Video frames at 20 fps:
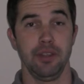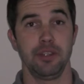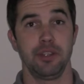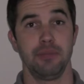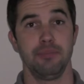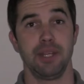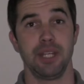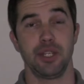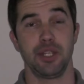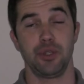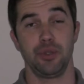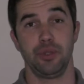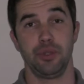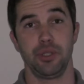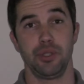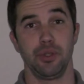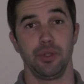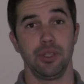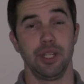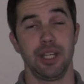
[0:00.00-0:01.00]
to make sure
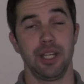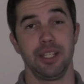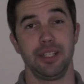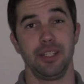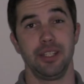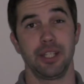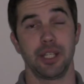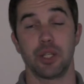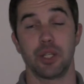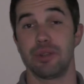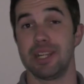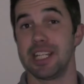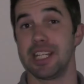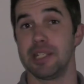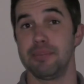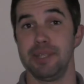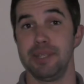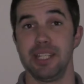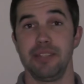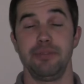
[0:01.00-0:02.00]
that you're learning at the correct
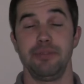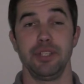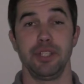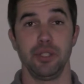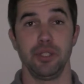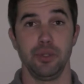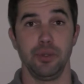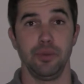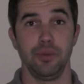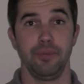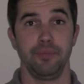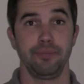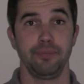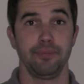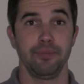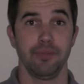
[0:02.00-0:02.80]
speed for you.